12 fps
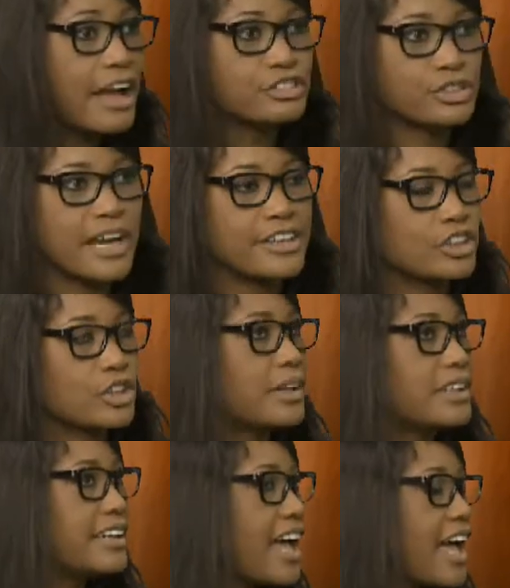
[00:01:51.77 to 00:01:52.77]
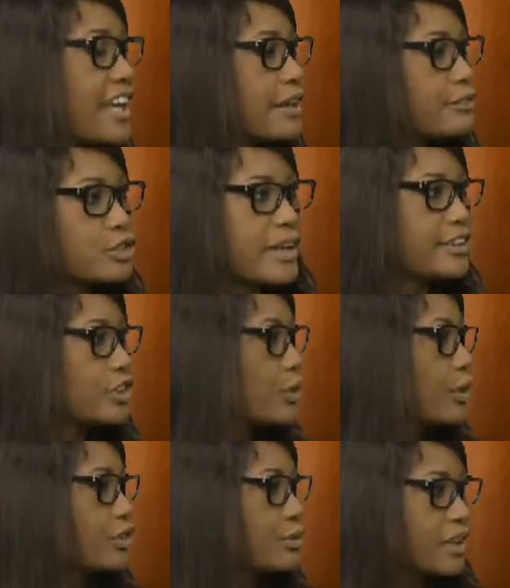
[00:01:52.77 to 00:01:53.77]
I've tried to go at 9, I've tried to
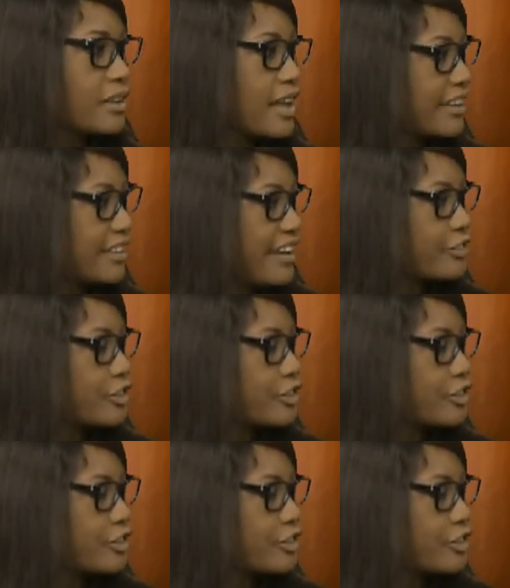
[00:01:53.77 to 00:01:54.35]
go at 3 o'clock in the